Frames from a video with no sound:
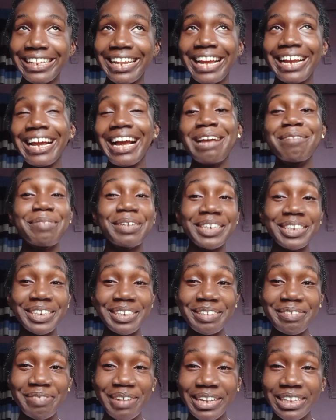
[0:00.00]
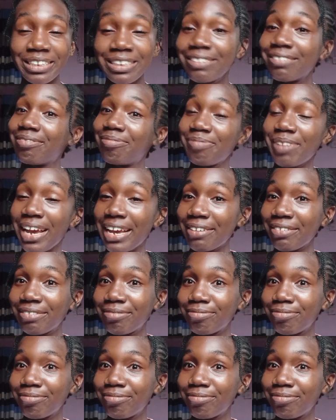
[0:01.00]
Like I mentioned, my